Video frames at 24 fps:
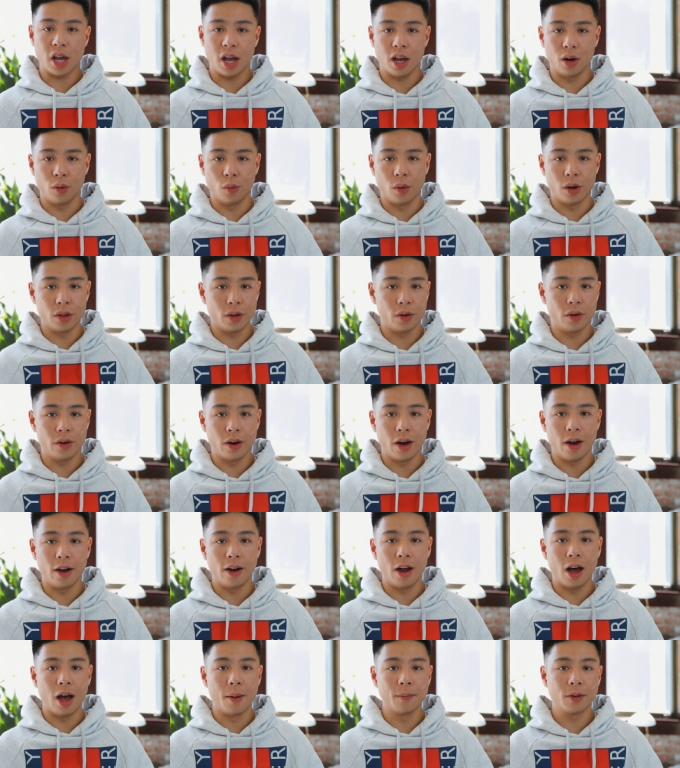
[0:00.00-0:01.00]
and whether or
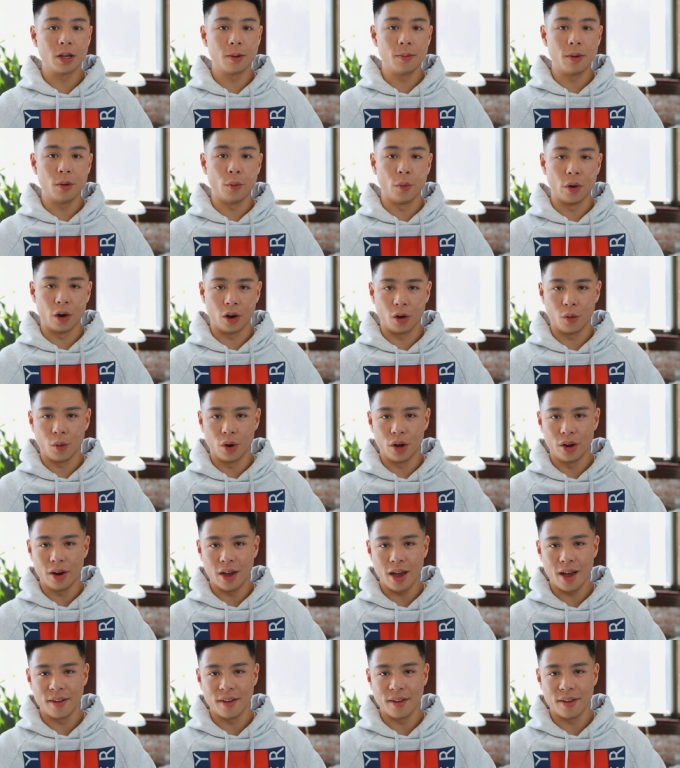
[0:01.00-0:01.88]
not I'm going to be wearing one,